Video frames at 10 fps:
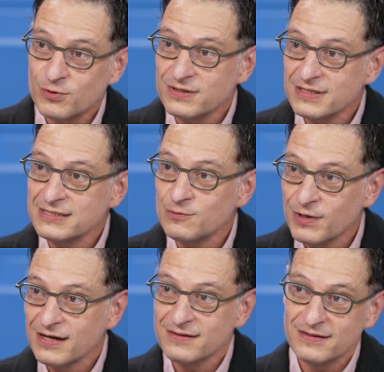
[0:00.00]
to
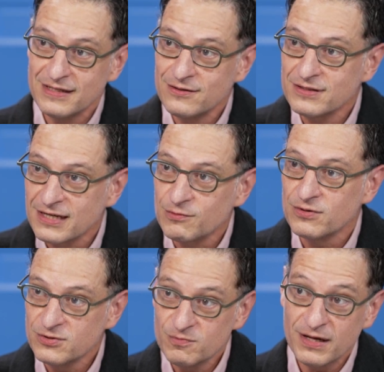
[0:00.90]
participate at the dinner table,
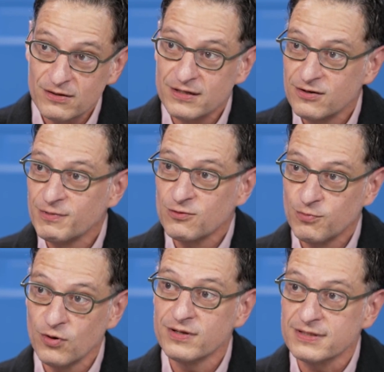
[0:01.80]
you'd better learn about
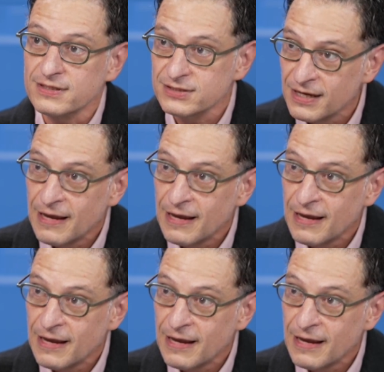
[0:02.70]
politics.